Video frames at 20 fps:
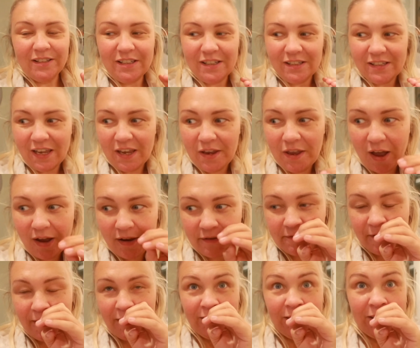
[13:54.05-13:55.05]
Today I
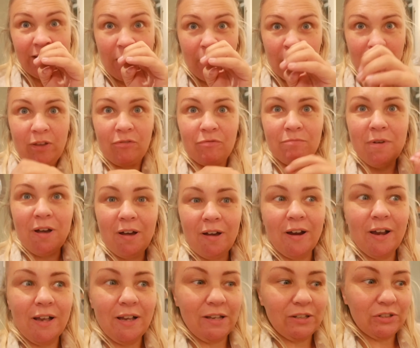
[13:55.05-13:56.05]
find out if
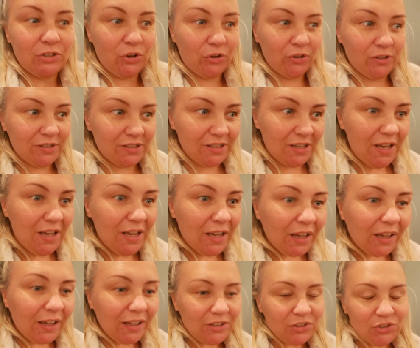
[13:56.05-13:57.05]
Marla has got
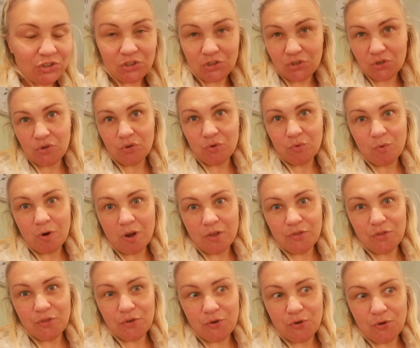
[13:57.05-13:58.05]
into
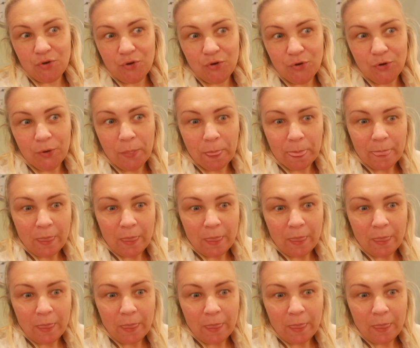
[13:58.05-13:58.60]
the